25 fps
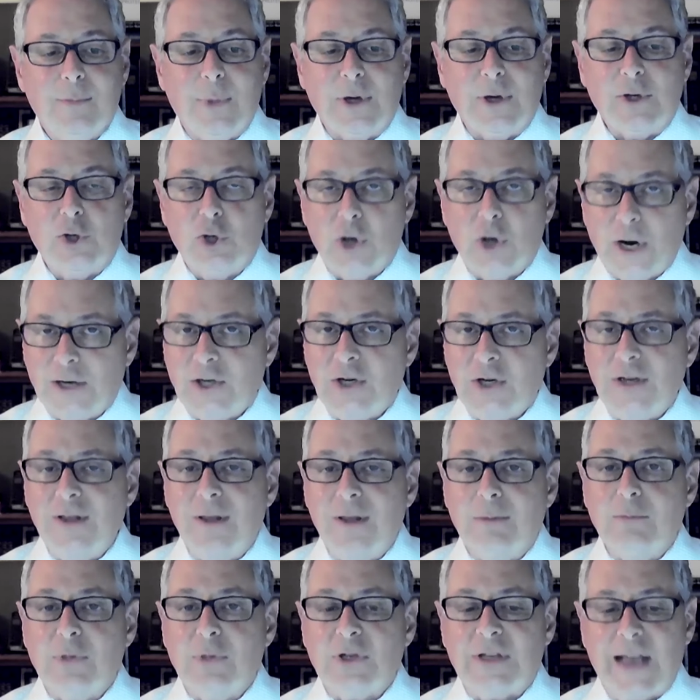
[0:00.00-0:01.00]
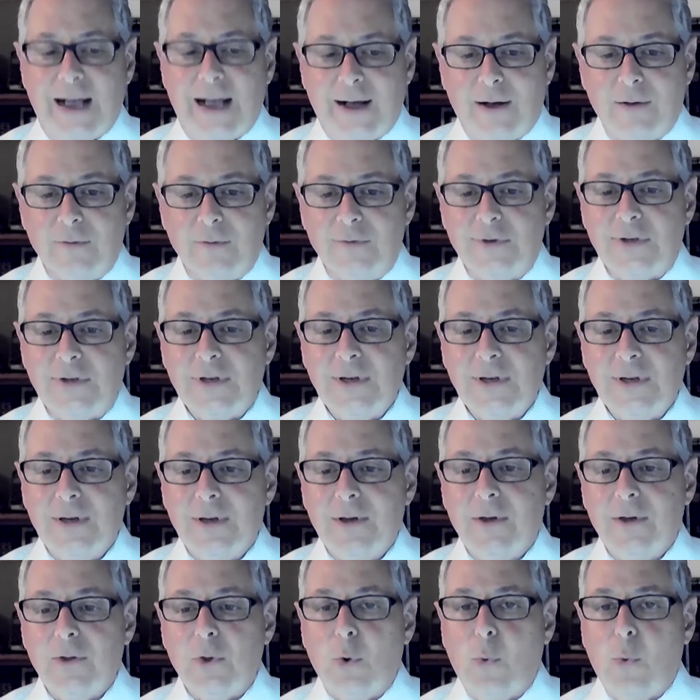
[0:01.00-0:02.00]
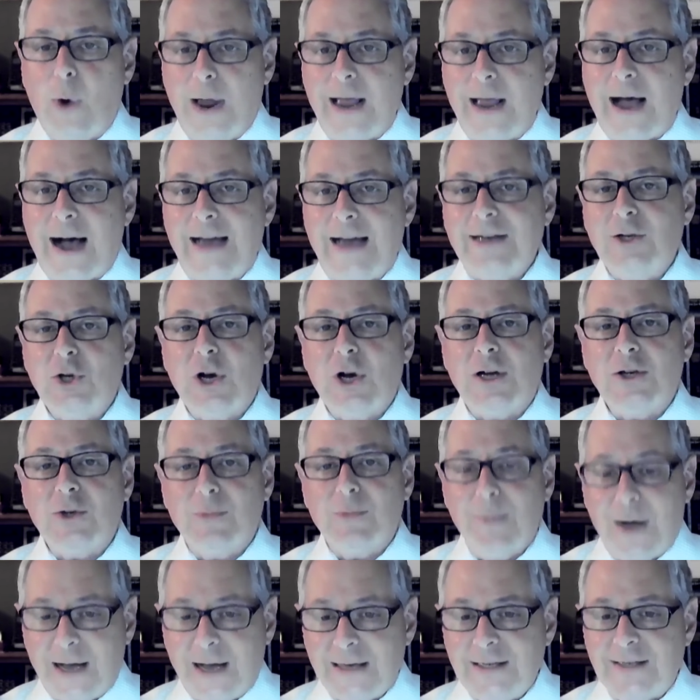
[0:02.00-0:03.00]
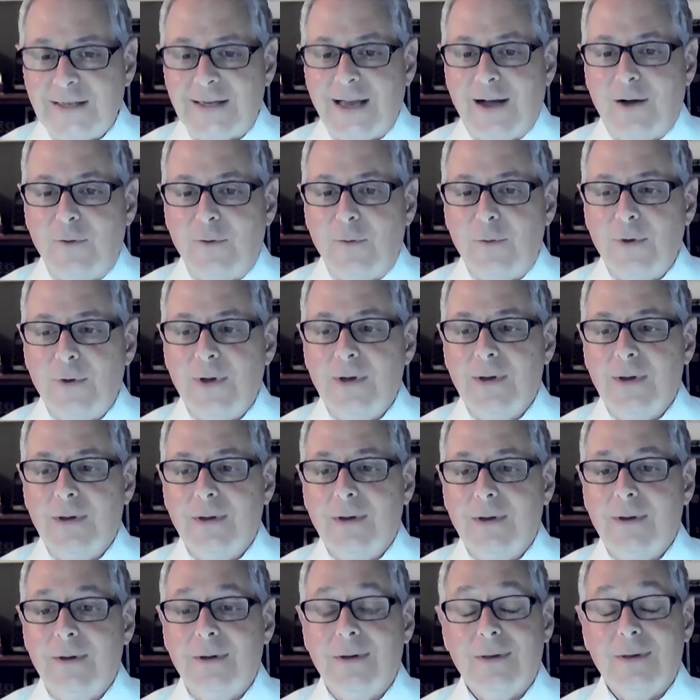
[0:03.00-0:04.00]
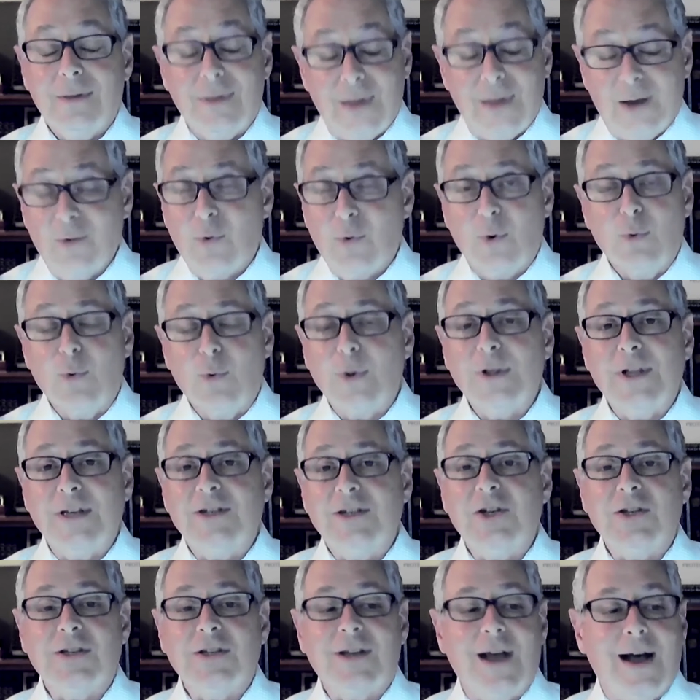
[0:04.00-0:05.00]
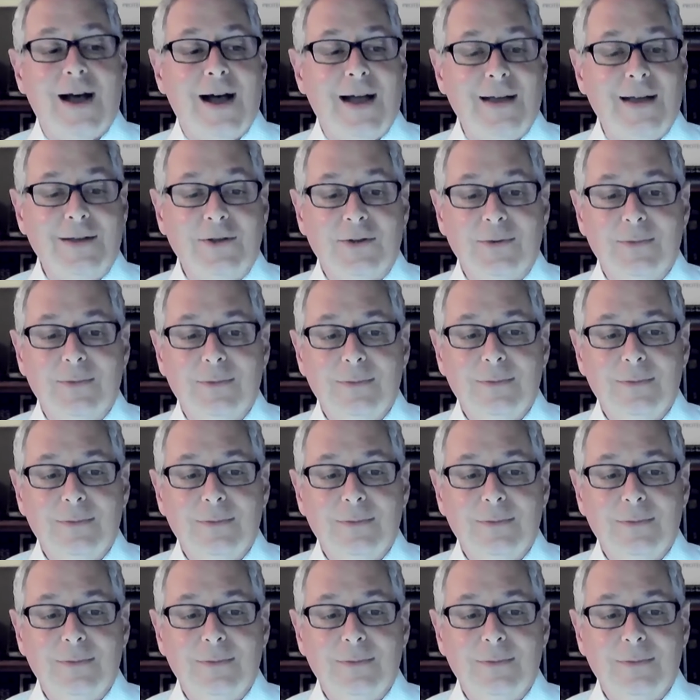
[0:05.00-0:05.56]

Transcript: judging themselves the way I judge myself, they were religious guys.